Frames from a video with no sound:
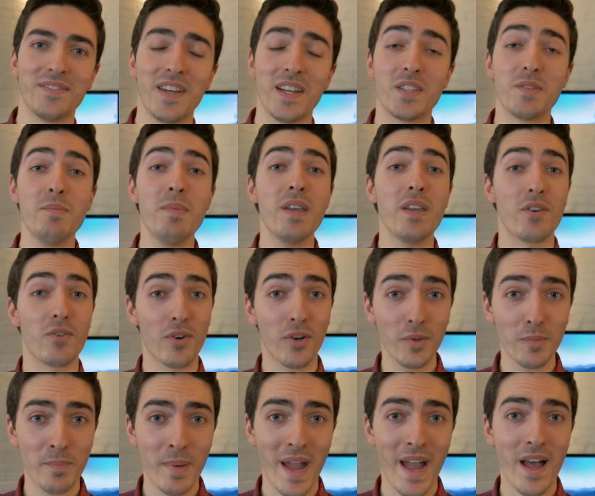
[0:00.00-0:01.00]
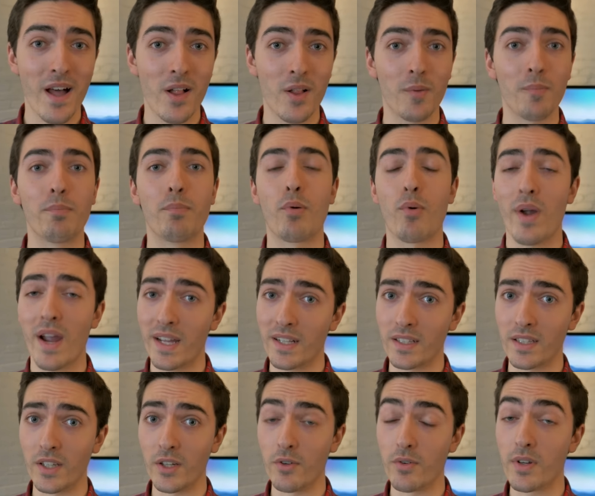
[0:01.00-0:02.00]
it's me, your old pal,
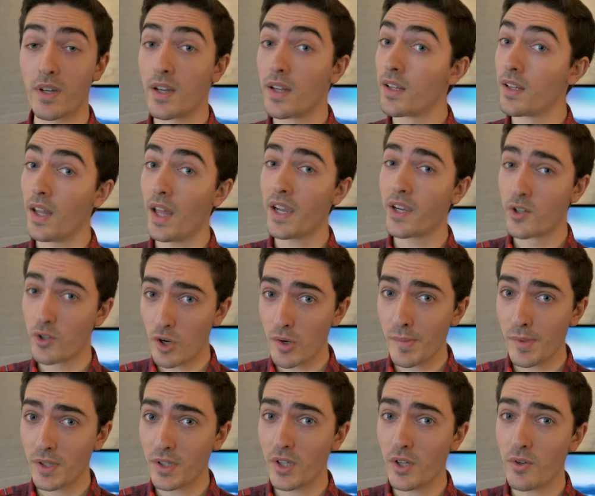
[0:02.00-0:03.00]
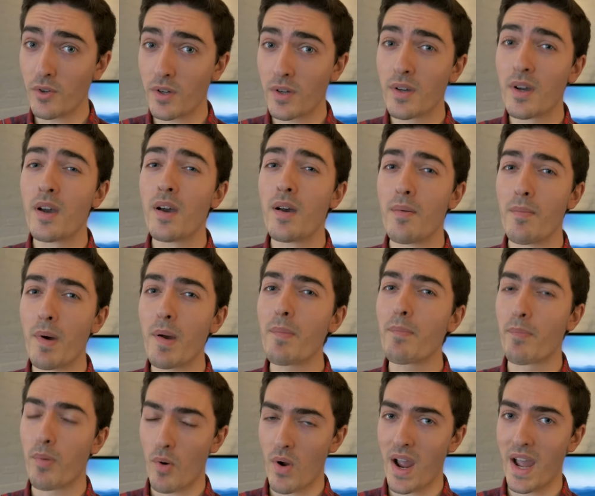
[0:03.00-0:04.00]
Brand Luke. Like normal Luke,
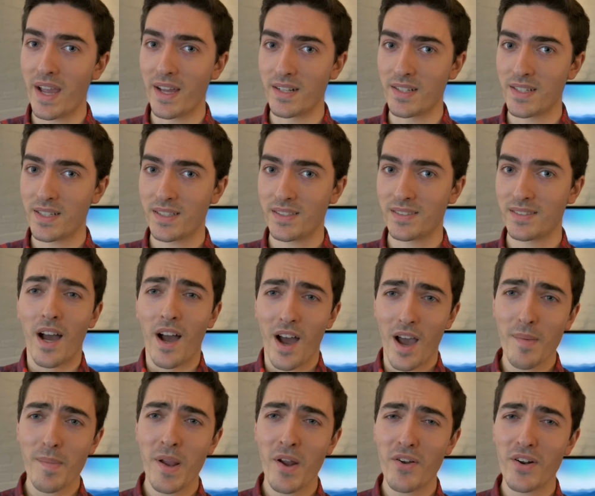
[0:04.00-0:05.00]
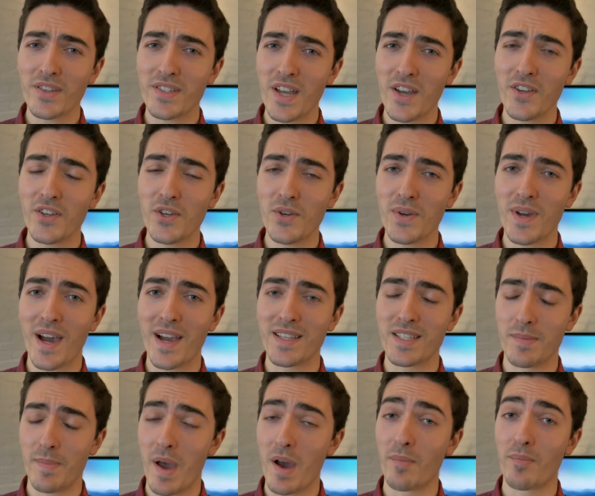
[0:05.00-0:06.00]
but brand. I'm here to tell you
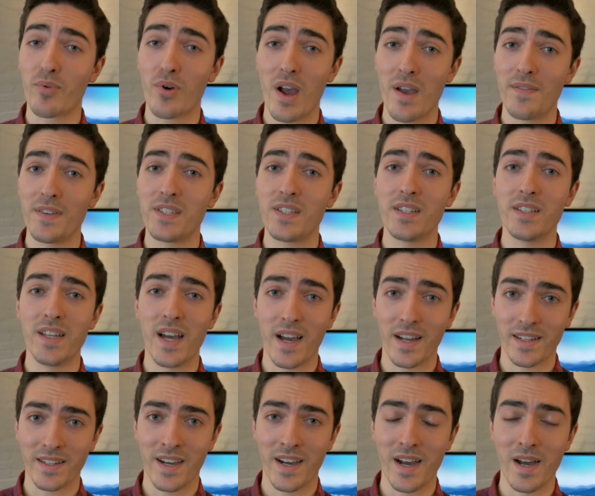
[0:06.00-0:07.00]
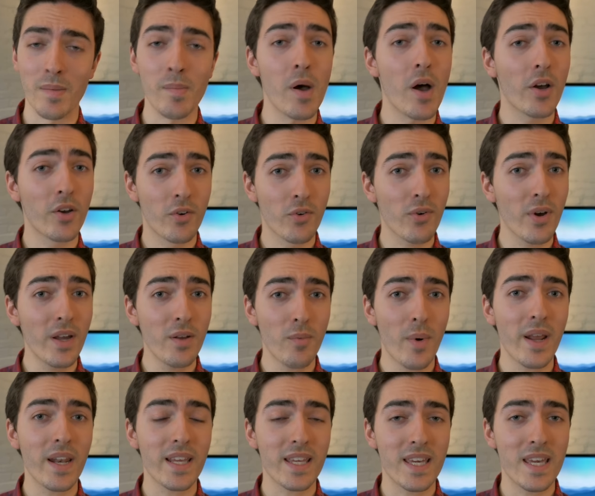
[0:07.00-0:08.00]
guys about privacy.com, a great
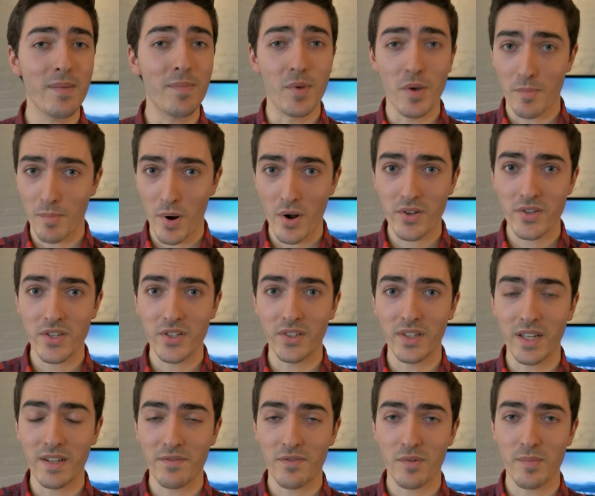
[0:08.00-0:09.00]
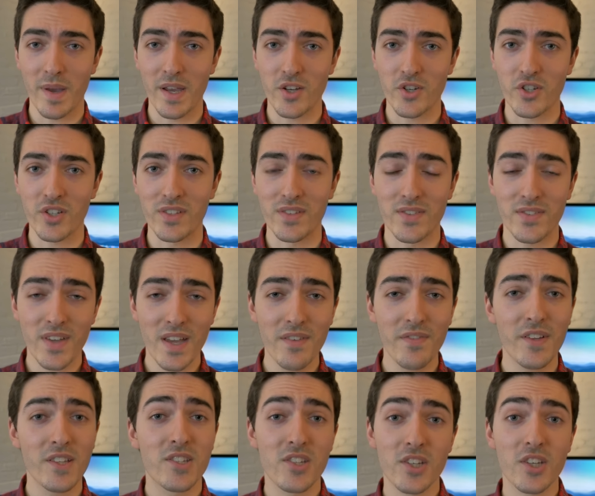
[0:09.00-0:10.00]
way to keep your personal information
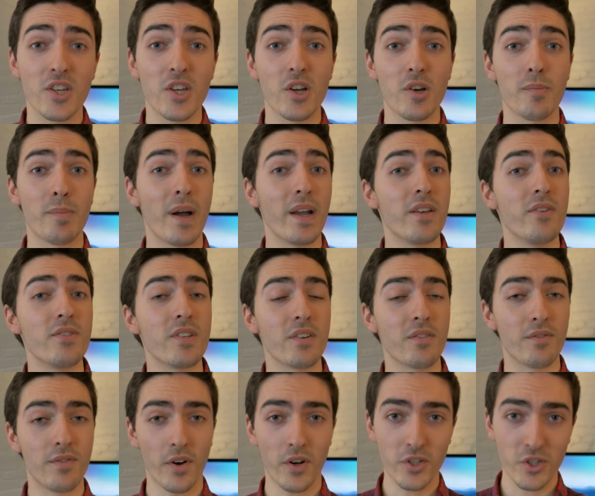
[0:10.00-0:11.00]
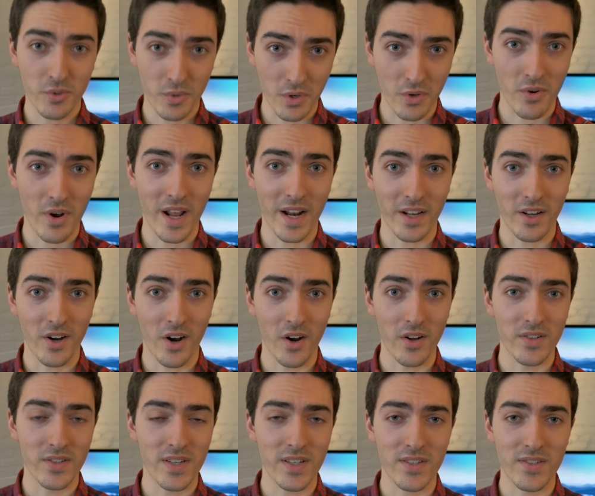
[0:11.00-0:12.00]
safe and secure by using virtual credit
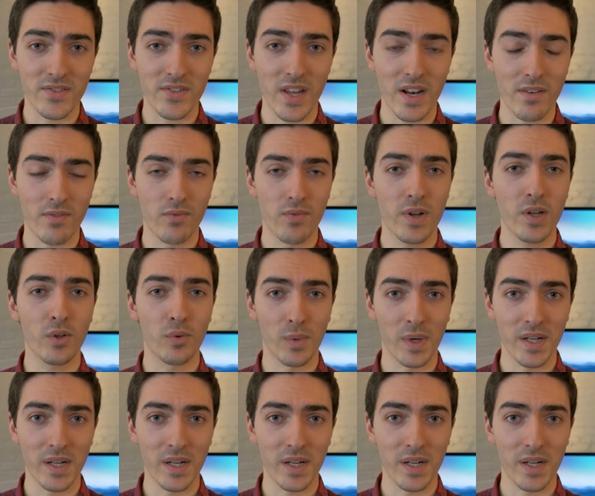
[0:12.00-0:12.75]
cards instead of real